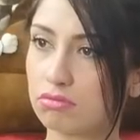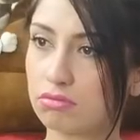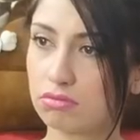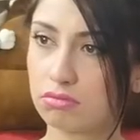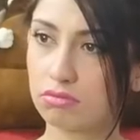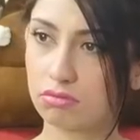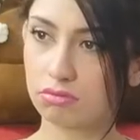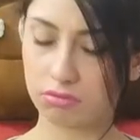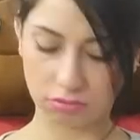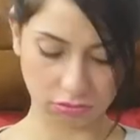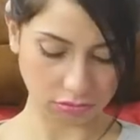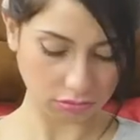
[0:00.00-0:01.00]

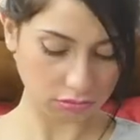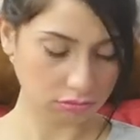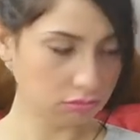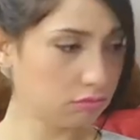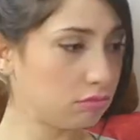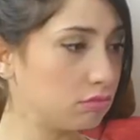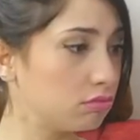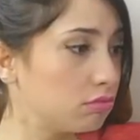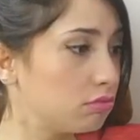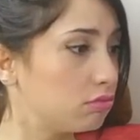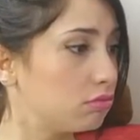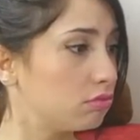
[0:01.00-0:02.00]

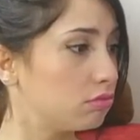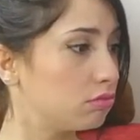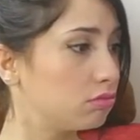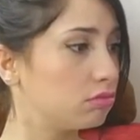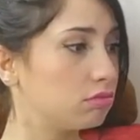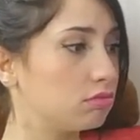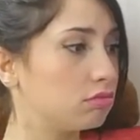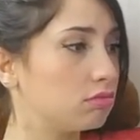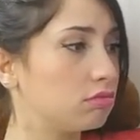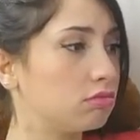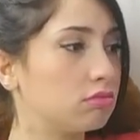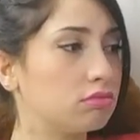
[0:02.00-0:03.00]

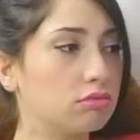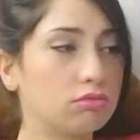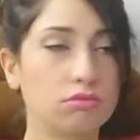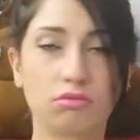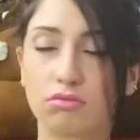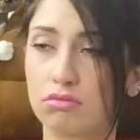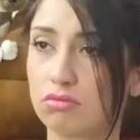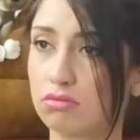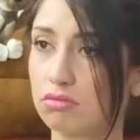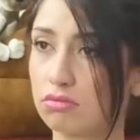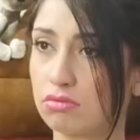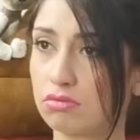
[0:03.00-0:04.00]

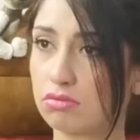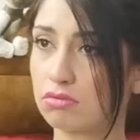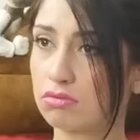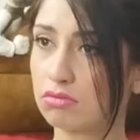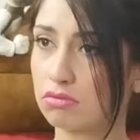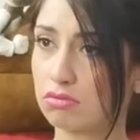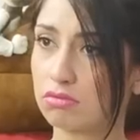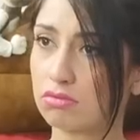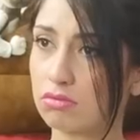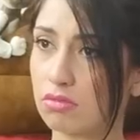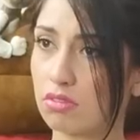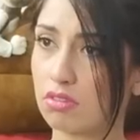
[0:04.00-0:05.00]

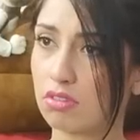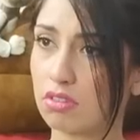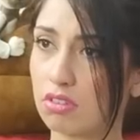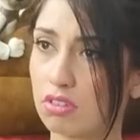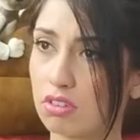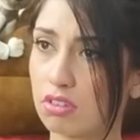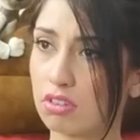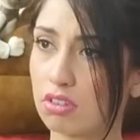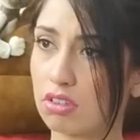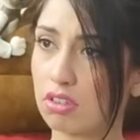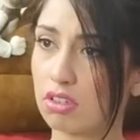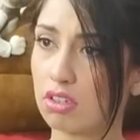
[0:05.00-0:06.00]

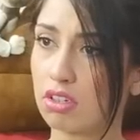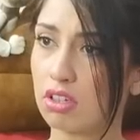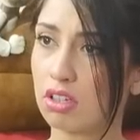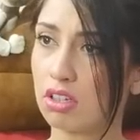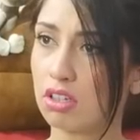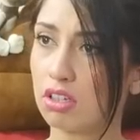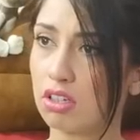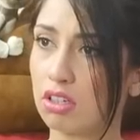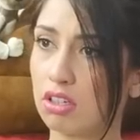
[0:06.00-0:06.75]
The person shown says nothing.